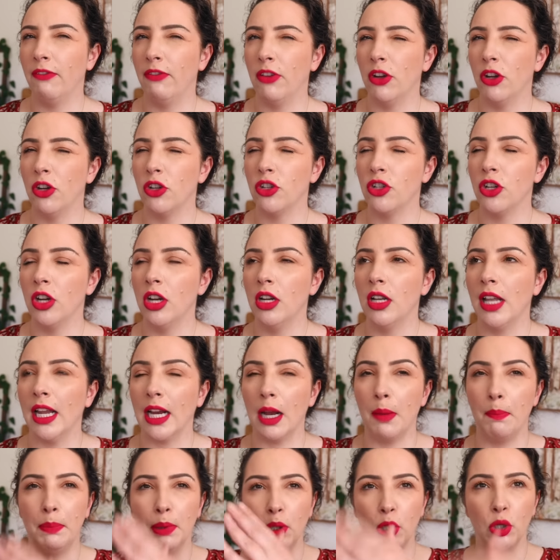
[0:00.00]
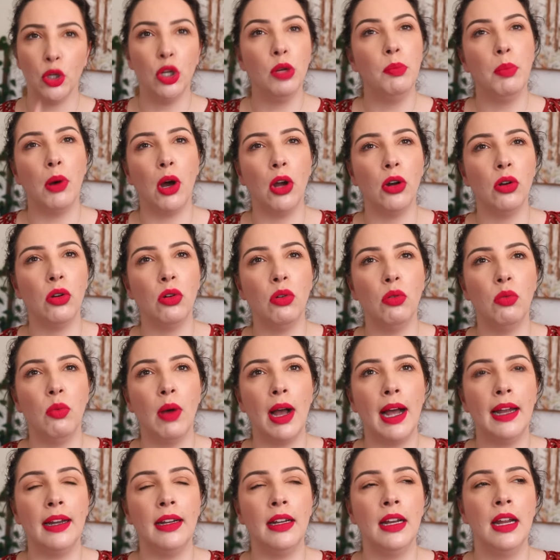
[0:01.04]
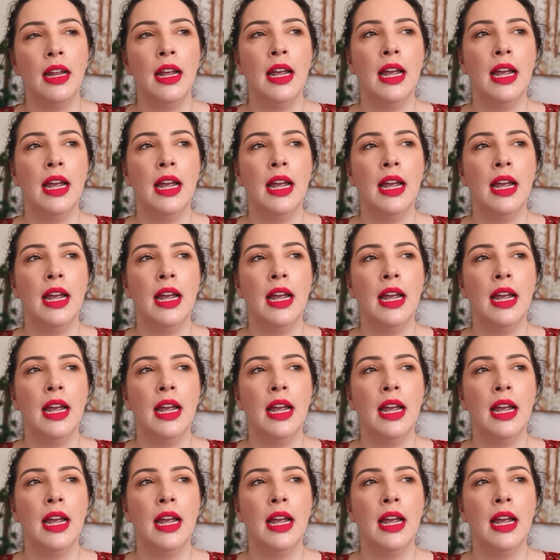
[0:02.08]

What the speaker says: version, like a blue bottle one,